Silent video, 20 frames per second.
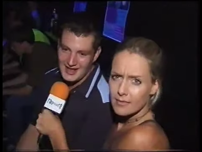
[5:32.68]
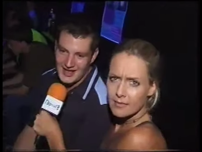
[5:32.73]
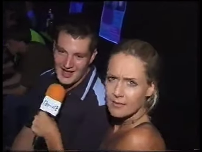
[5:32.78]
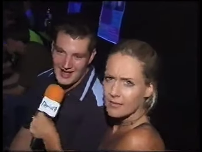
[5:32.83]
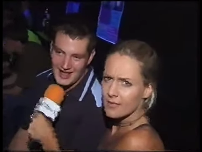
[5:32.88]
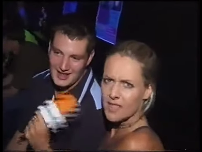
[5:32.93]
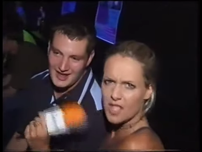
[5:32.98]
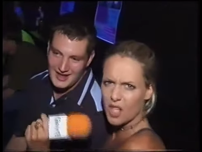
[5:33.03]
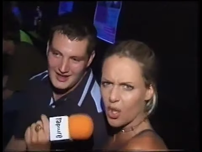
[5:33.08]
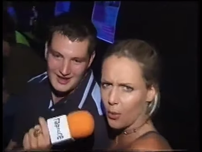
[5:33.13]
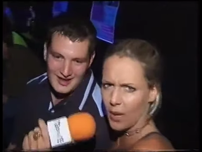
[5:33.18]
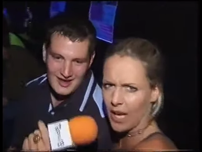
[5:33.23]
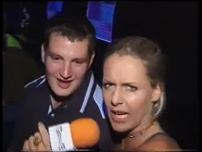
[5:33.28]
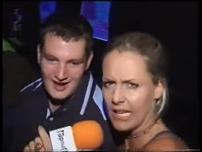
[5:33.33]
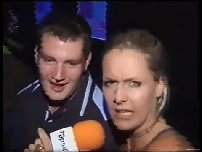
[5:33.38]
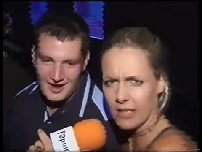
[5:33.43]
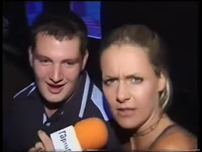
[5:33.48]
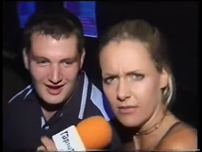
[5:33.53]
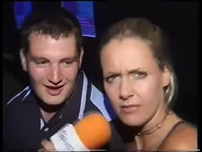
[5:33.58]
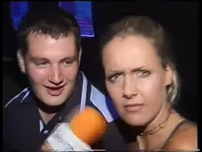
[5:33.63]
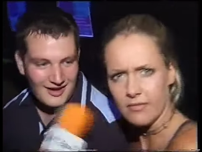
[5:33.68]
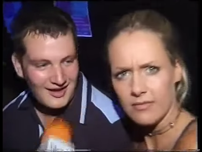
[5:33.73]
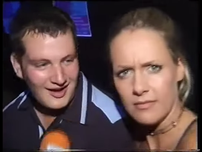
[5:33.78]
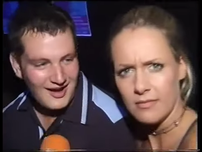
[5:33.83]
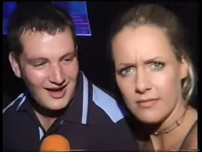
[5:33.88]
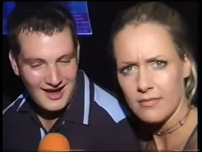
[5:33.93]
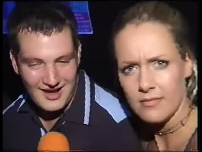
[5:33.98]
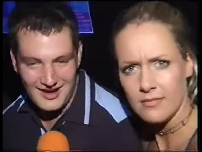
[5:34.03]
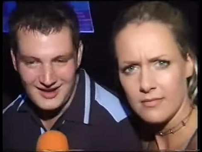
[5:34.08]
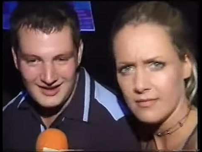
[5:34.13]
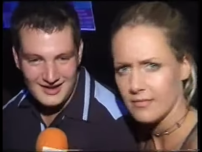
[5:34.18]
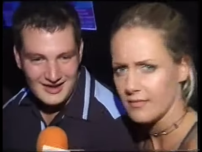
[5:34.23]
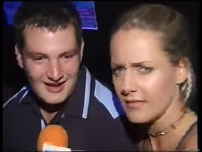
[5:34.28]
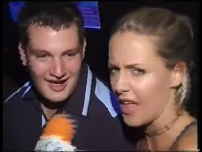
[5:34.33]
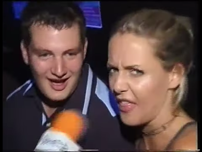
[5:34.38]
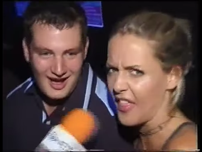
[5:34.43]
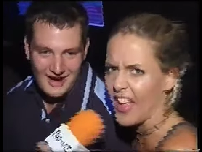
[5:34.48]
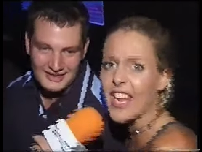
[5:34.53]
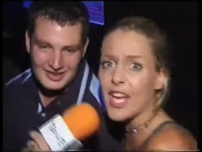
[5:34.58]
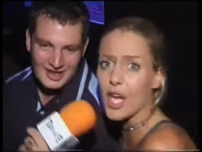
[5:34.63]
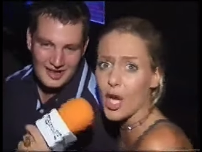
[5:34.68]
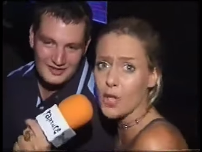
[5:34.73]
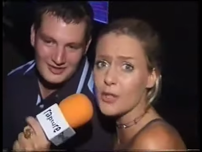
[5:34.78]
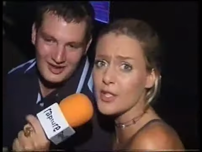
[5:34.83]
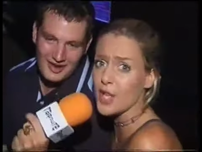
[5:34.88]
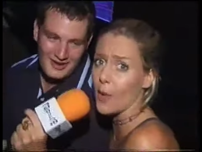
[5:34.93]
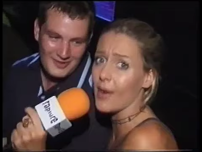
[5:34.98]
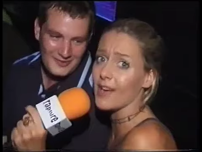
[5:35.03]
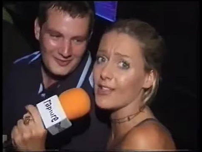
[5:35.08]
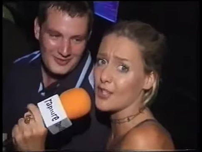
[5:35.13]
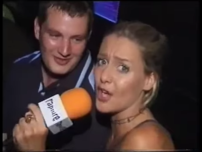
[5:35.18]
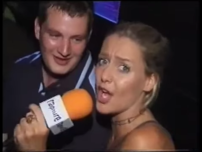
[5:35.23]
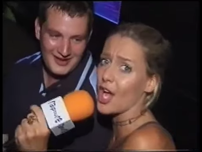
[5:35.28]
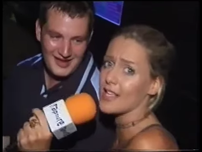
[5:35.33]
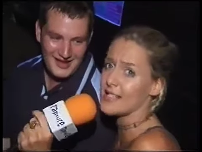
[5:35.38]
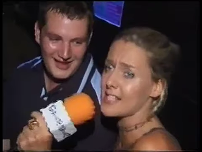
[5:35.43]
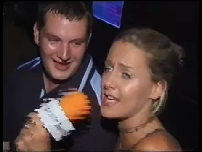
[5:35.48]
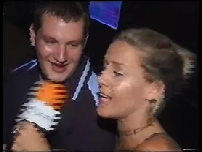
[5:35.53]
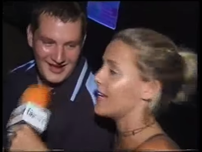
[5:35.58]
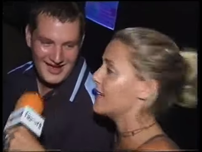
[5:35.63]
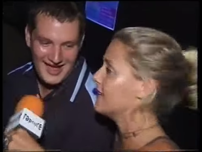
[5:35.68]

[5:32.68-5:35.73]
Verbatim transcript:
Speaker 1: uh, do we? I think you do in Jersey.